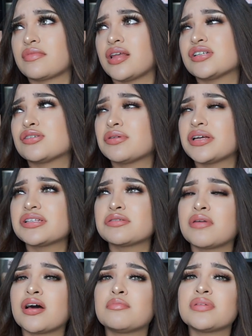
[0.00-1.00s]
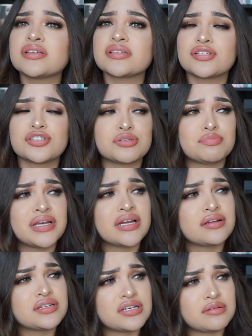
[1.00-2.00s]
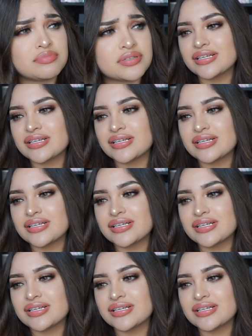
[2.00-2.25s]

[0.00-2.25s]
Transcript: I just want to eat some hummus and pita chips.